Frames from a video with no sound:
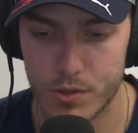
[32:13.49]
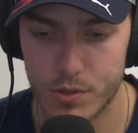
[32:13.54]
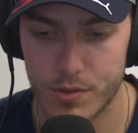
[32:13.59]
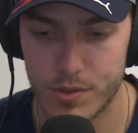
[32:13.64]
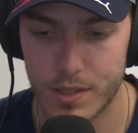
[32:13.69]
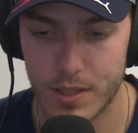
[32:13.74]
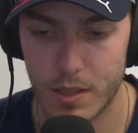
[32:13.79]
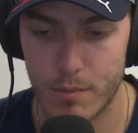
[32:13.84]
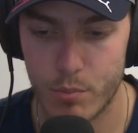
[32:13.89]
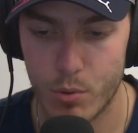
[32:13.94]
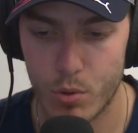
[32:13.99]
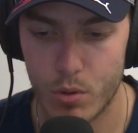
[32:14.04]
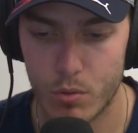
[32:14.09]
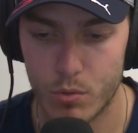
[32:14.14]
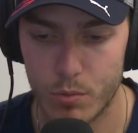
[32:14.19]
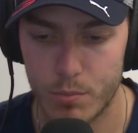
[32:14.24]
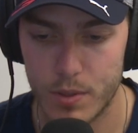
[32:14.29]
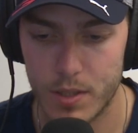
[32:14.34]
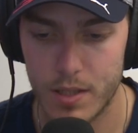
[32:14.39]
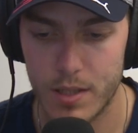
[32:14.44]
So Singapore
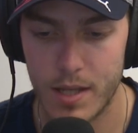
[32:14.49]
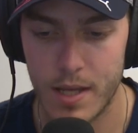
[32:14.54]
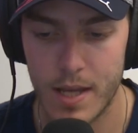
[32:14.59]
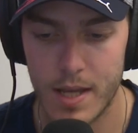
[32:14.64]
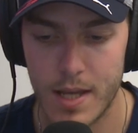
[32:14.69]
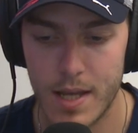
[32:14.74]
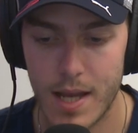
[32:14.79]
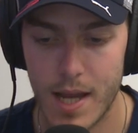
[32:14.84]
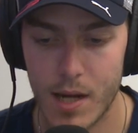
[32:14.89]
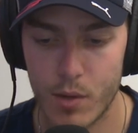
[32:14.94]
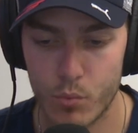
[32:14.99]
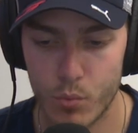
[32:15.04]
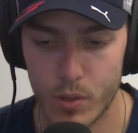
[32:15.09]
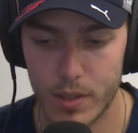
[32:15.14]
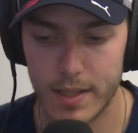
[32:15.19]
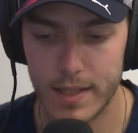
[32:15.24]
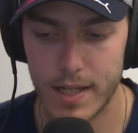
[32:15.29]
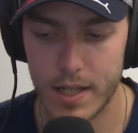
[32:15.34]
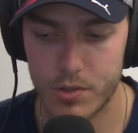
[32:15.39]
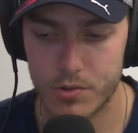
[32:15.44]
will be a
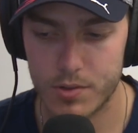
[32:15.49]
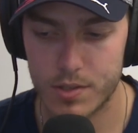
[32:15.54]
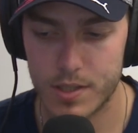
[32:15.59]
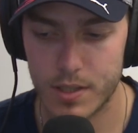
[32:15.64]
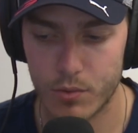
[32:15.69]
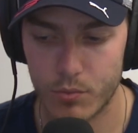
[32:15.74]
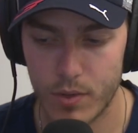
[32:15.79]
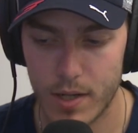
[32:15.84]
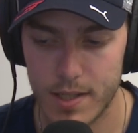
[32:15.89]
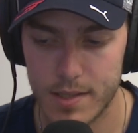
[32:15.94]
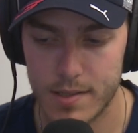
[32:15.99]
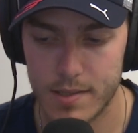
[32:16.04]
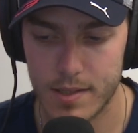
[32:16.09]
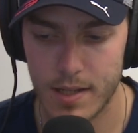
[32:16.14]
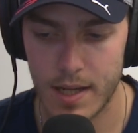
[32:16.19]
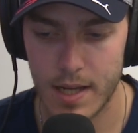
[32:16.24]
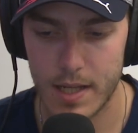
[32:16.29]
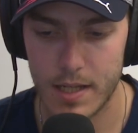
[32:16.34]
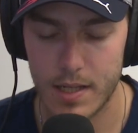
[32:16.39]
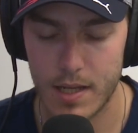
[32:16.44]
really interesting race,
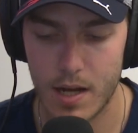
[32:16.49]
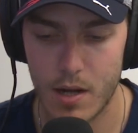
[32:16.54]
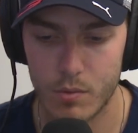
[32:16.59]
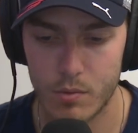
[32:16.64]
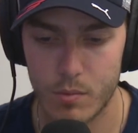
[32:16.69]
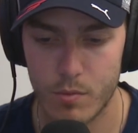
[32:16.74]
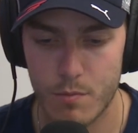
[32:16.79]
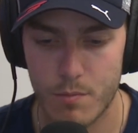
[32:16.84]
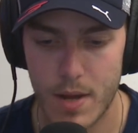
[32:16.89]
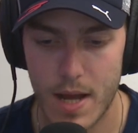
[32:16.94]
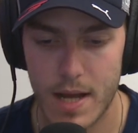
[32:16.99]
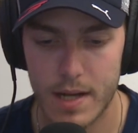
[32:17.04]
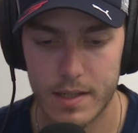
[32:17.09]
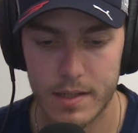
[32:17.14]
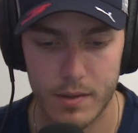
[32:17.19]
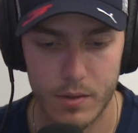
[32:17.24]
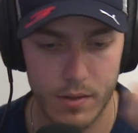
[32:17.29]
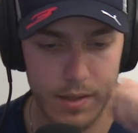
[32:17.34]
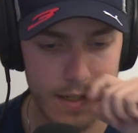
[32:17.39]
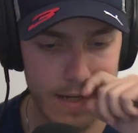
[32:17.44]
and we'll be
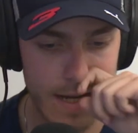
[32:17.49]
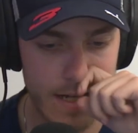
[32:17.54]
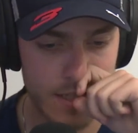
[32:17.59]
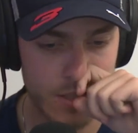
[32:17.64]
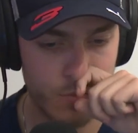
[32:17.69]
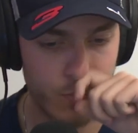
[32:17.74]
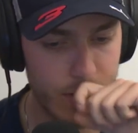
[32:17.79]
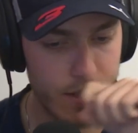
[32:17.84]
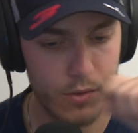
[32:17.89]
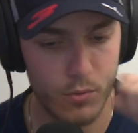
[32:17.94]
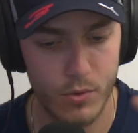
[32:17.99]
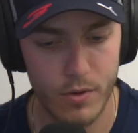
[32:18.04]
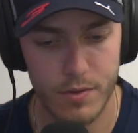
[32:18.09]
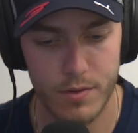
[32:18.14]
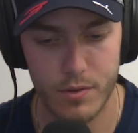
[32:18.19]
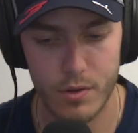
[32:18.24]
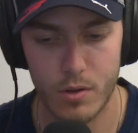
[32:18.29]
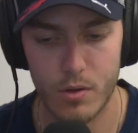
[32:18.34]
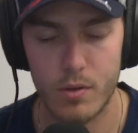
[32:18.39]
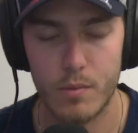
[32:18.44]
back next week
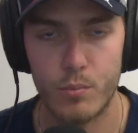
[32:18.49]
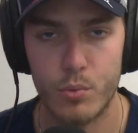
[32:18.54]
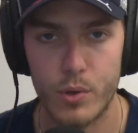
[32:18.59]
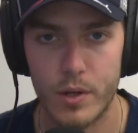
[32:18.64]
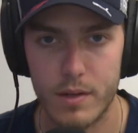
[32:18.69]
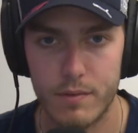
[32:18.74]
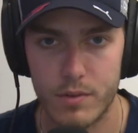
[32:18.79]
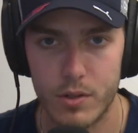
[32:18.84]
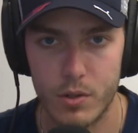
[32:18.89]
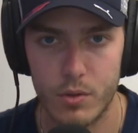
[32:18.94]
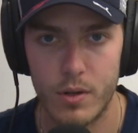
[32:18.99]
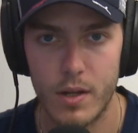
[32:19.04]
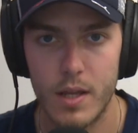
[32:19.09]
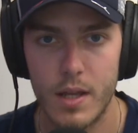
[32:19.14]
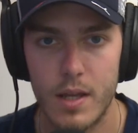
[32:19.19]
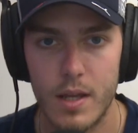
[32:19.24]
with your preview